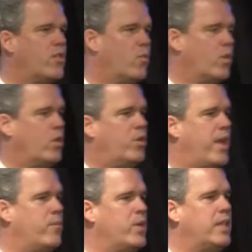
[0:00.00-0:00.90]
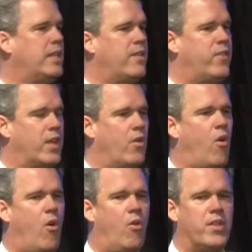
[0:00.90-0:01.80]
the world and we live it
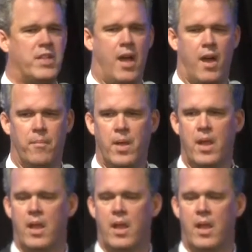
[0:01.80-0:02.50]
all the time.